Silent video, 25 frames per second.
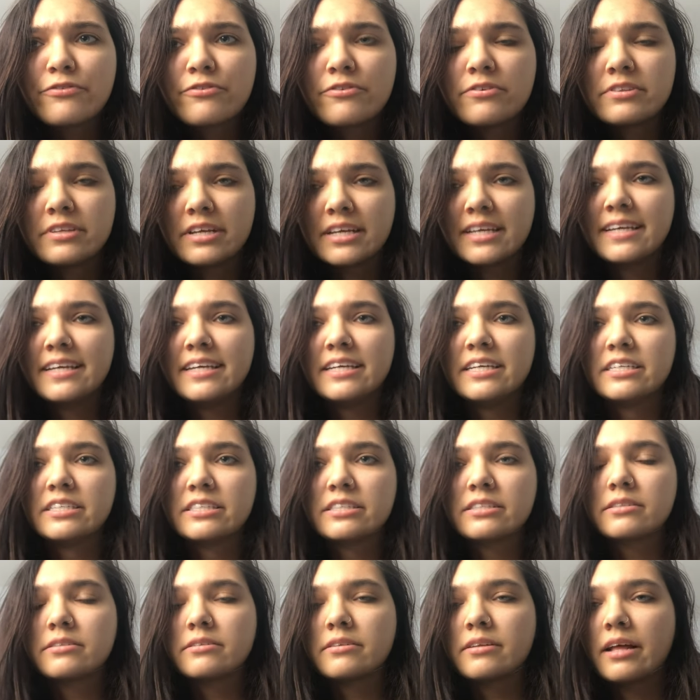the kids
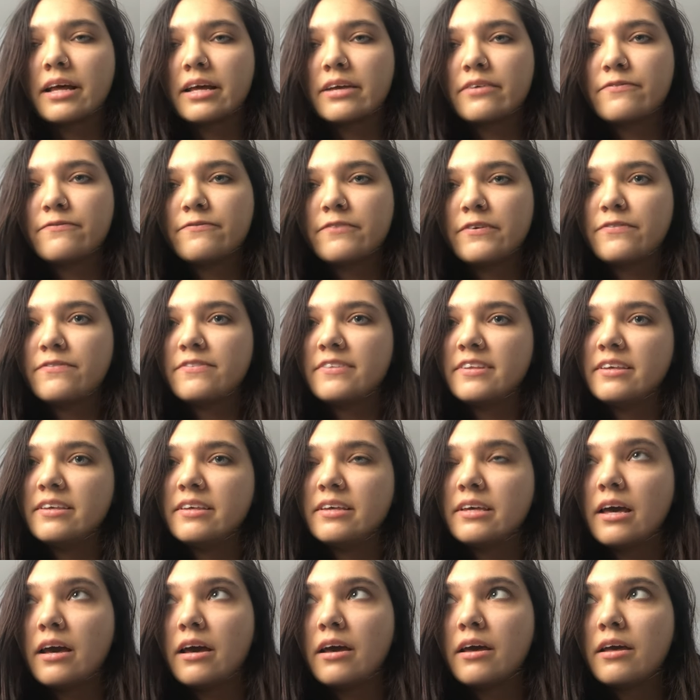to like
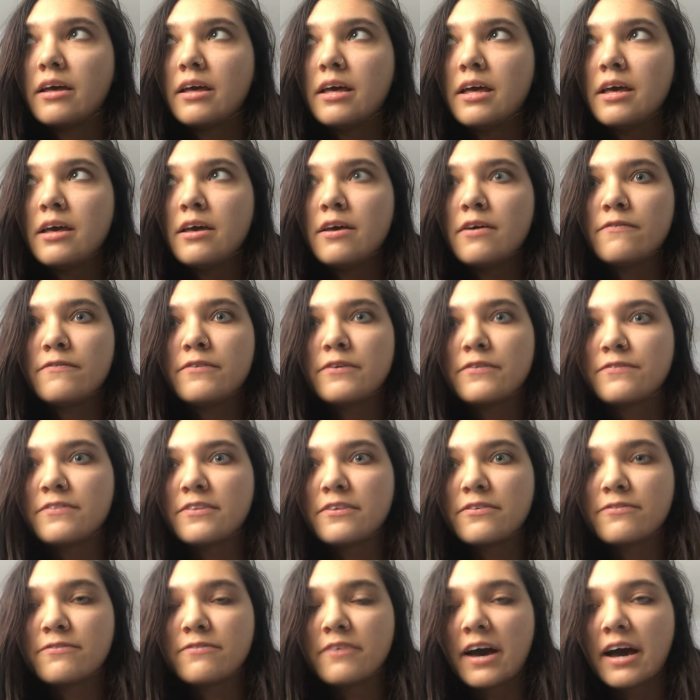
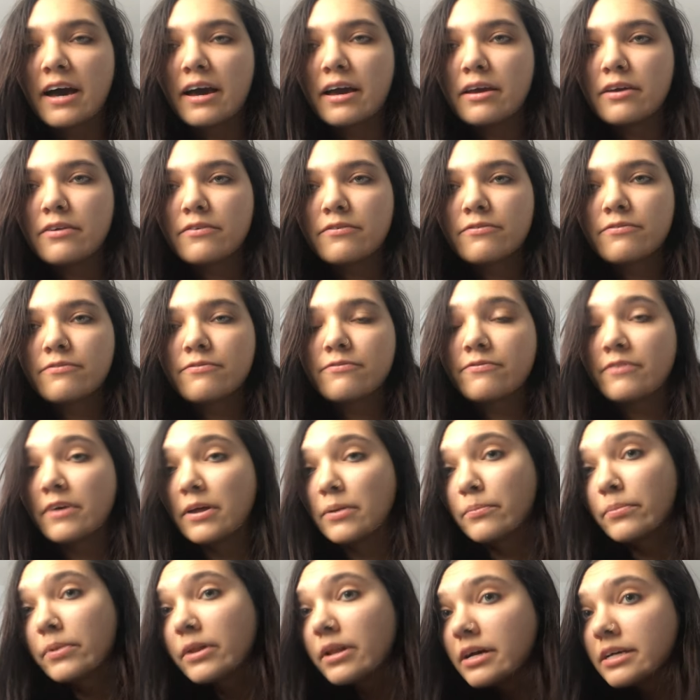55
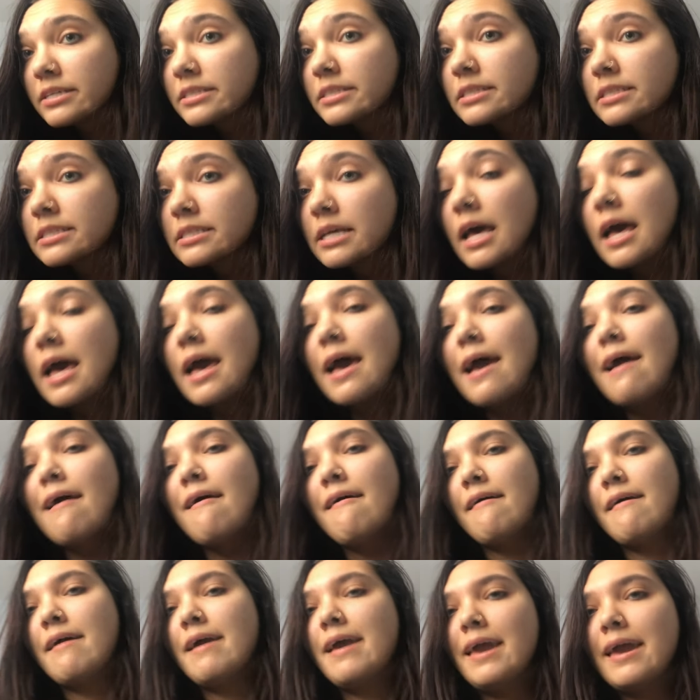and plus,
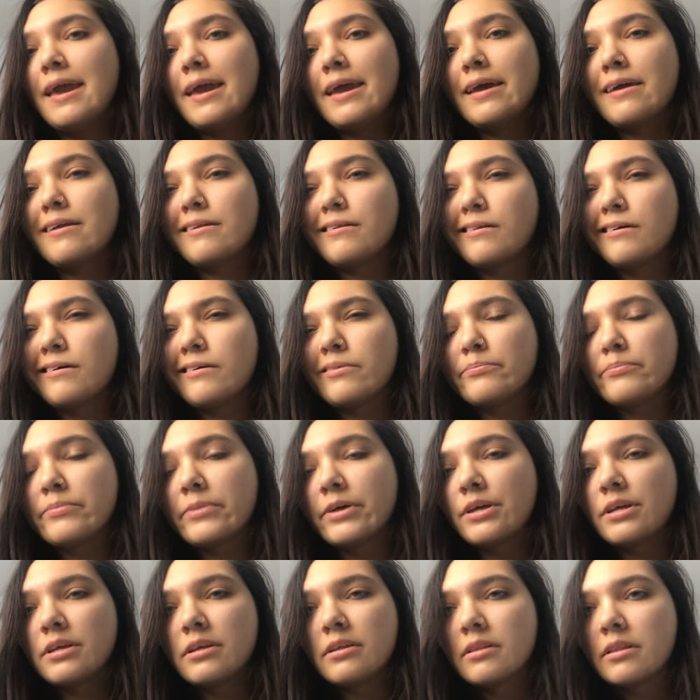and
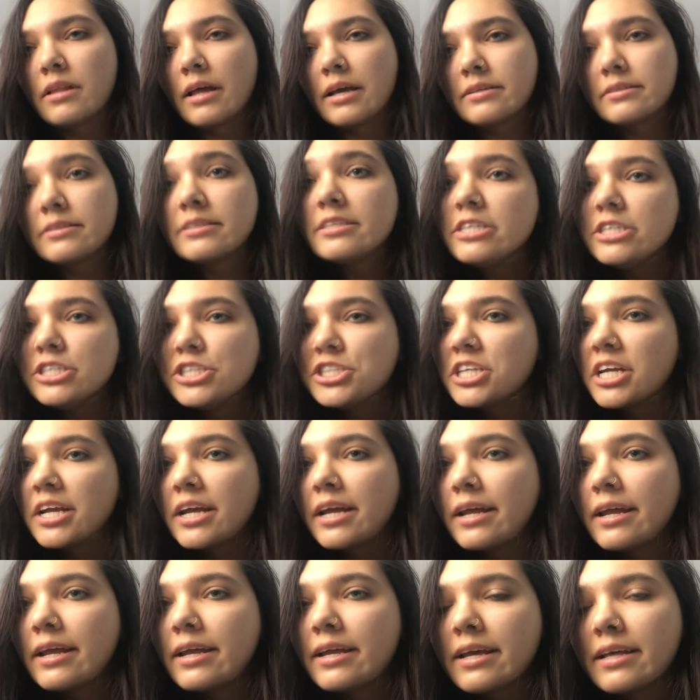like
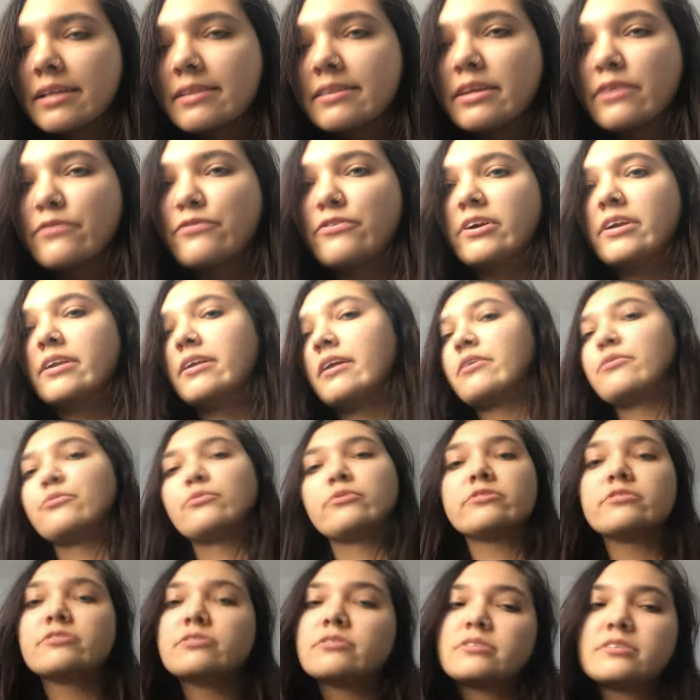teaching and different like
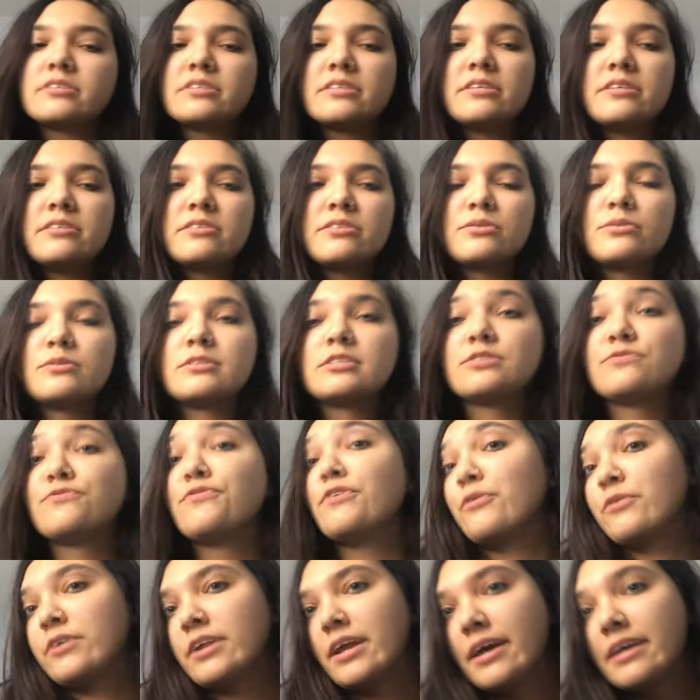resources. So it's
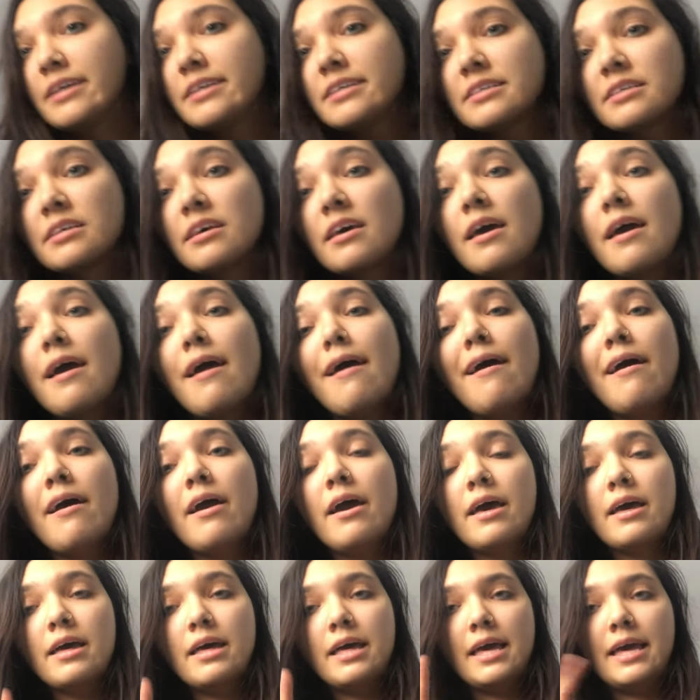very nice.
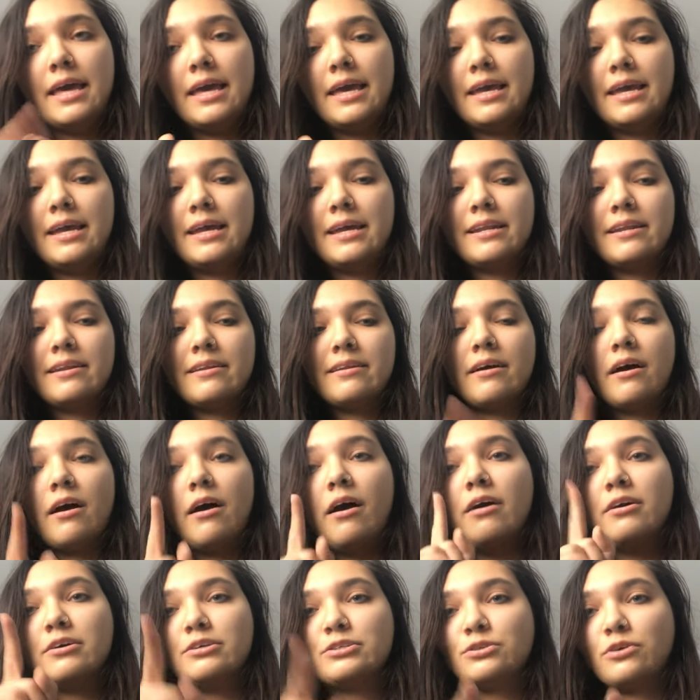And
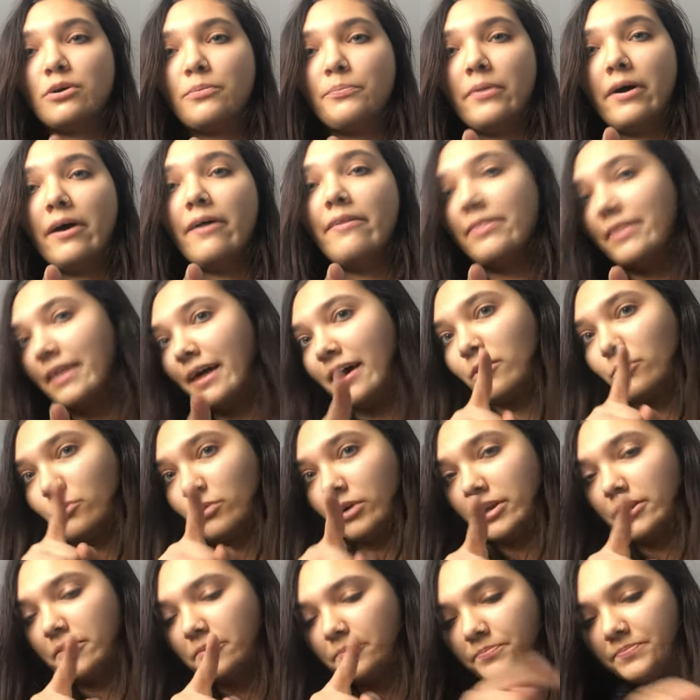also about that
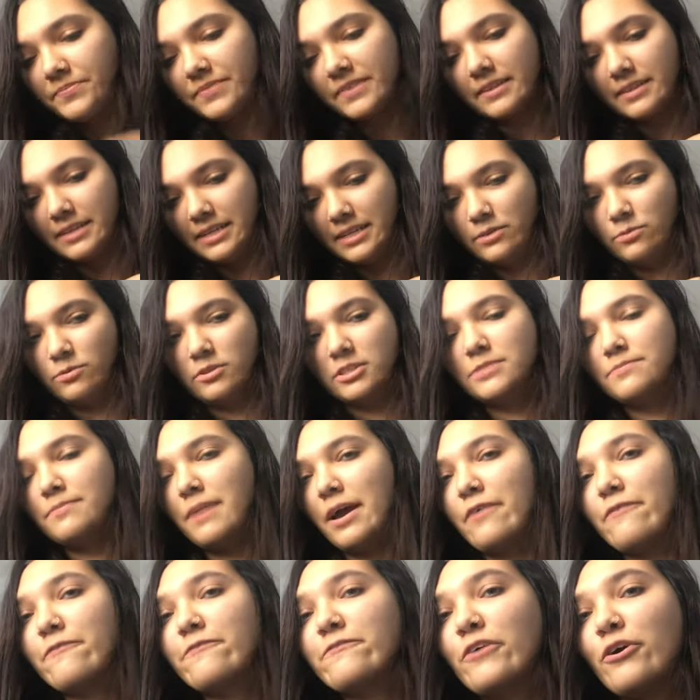one, it was my
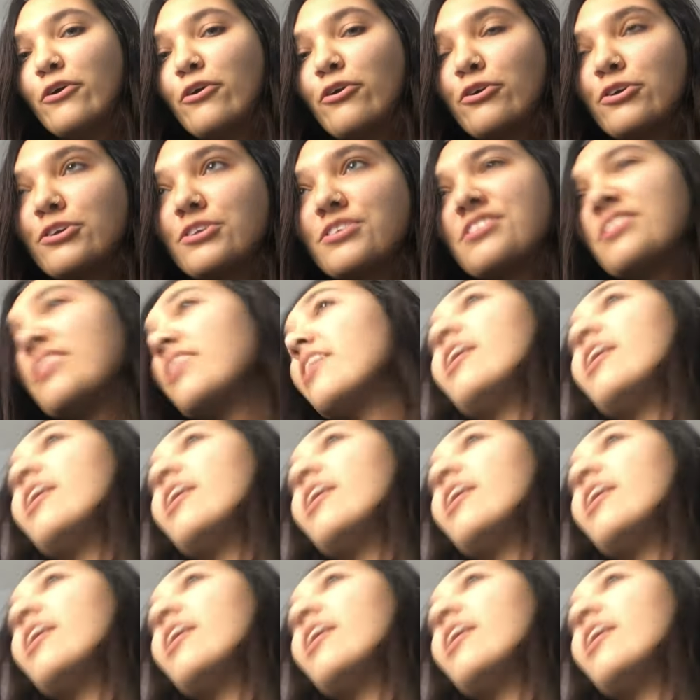first